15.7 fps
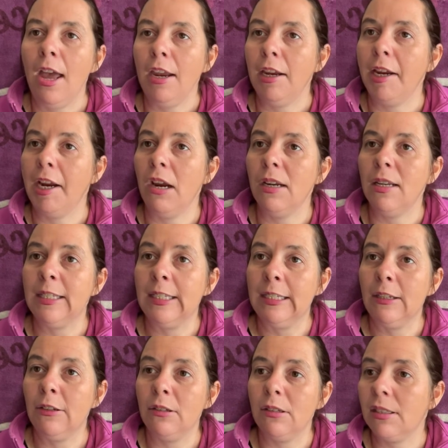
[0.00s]
You're going to
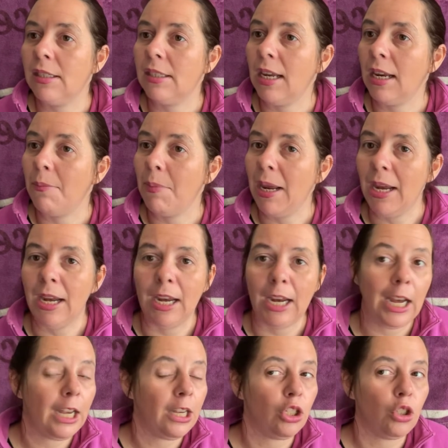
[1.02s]
still see me
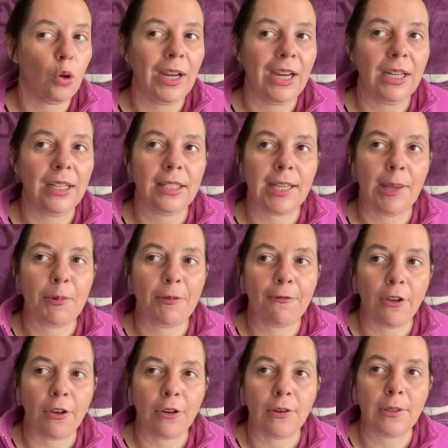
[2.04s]
enjoying some of
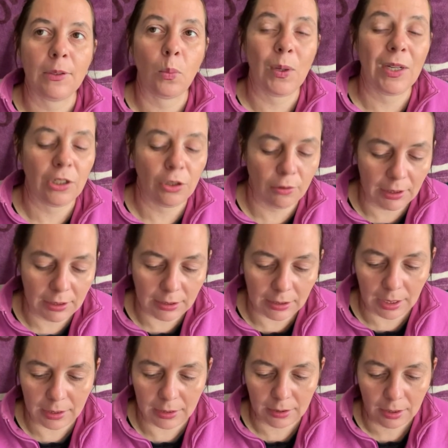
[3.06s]
those wintry
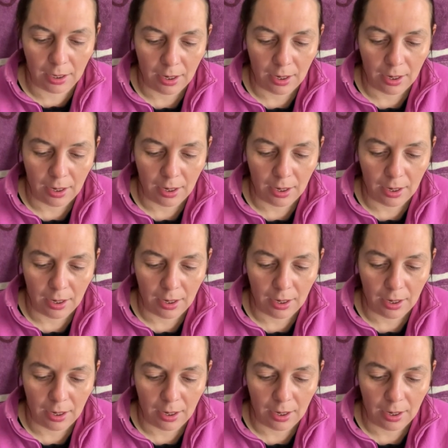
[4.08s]
scents,